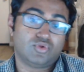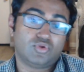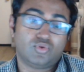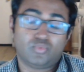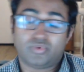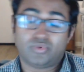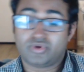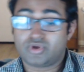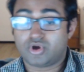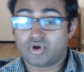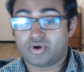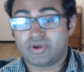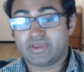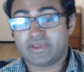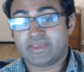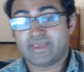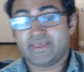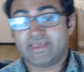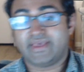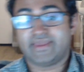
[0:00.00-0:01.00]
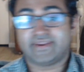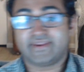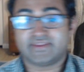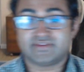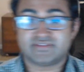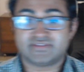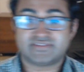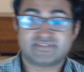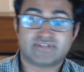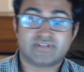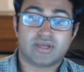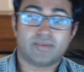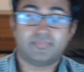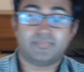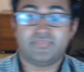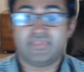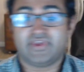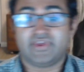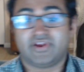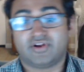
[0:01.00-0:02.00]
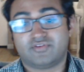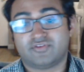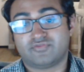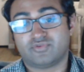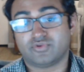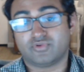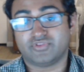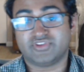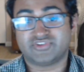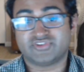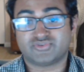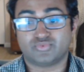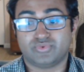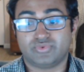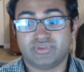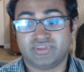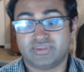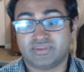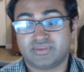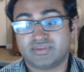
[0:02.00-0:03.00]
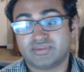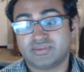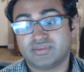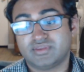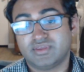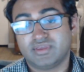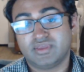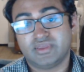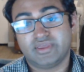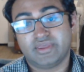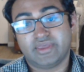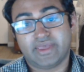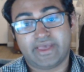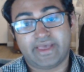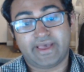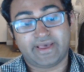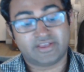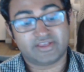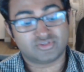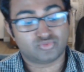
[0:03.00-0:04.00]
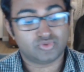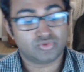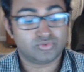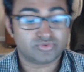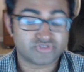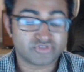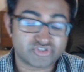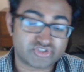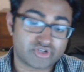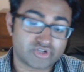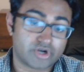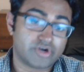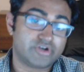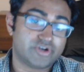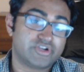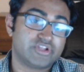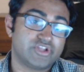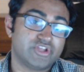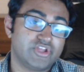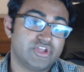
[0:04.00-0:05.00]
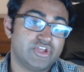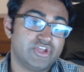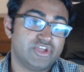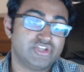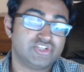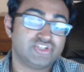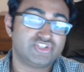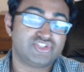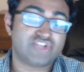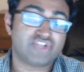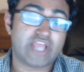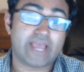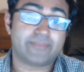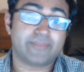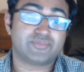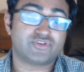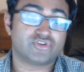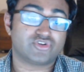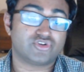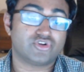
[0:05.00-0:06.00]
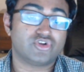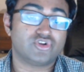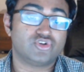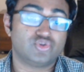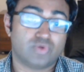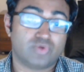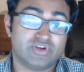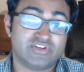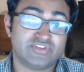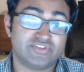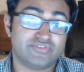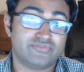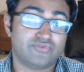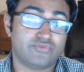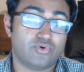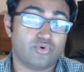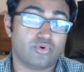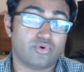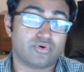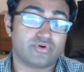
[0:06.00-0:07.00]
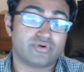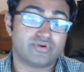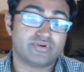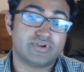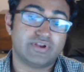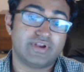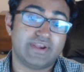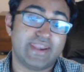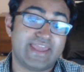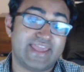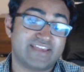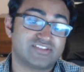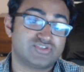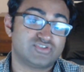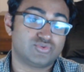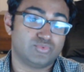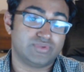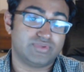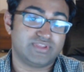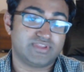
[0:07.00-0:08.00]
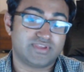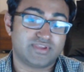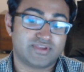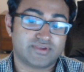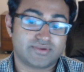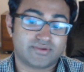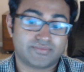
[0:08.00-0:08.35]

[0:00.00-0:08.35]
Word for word: We'll go ahead and stop there for this week as we will start chapter 24 next week.